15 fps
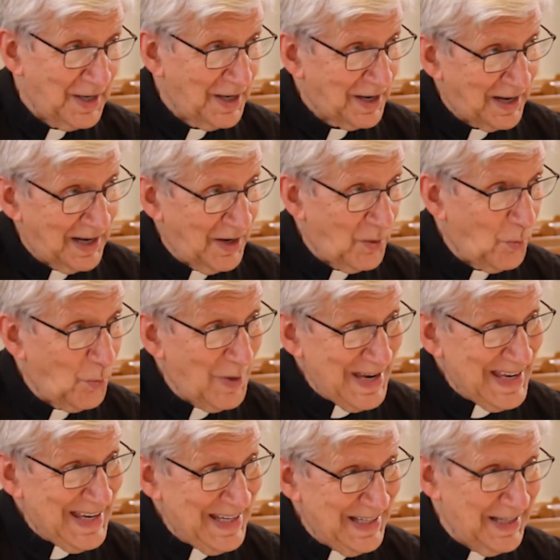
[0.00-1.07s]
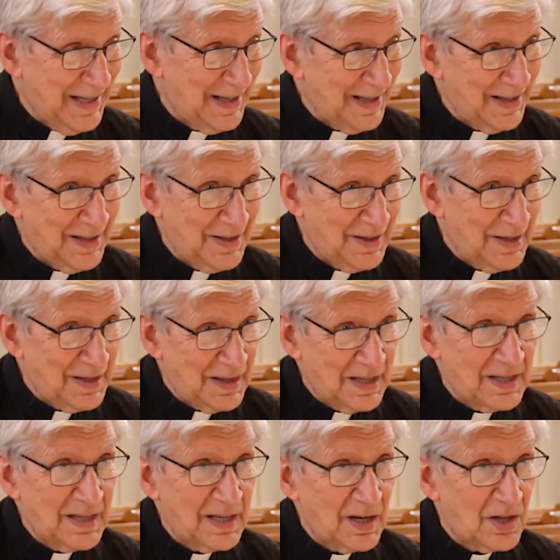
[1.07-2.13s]
kind of weed
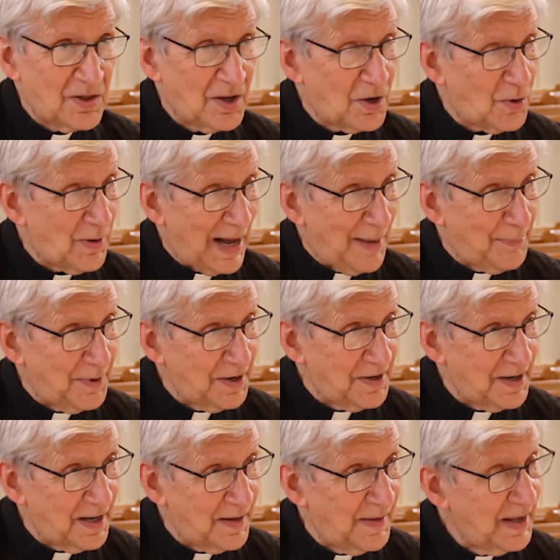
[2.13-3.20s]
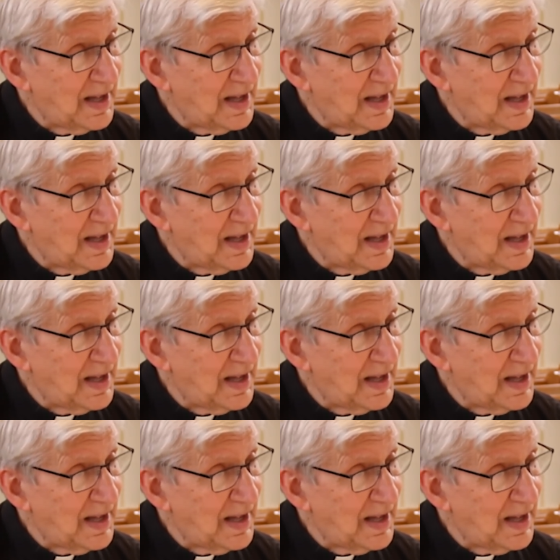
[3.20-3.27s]
the crop a little,